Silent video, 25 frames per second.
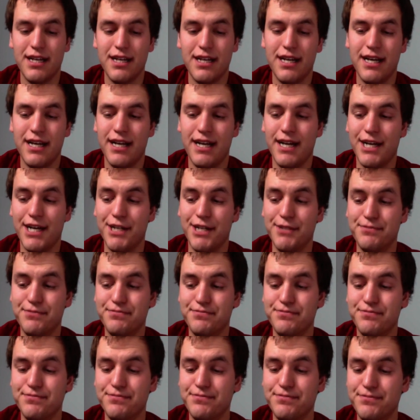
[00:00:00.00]

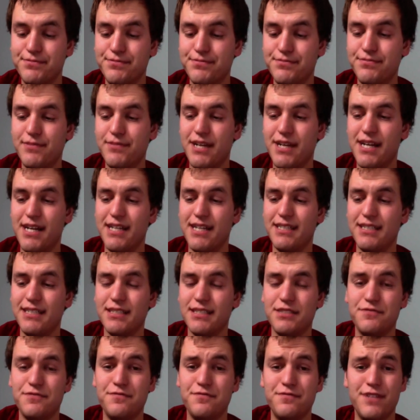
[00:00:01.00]
and
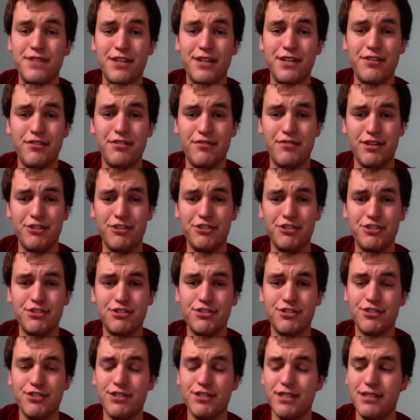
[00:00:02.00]
it's very, very
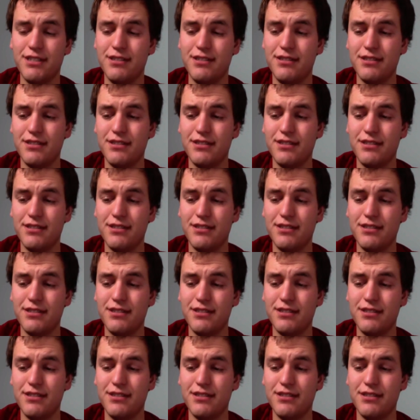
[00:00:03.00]
sturdy.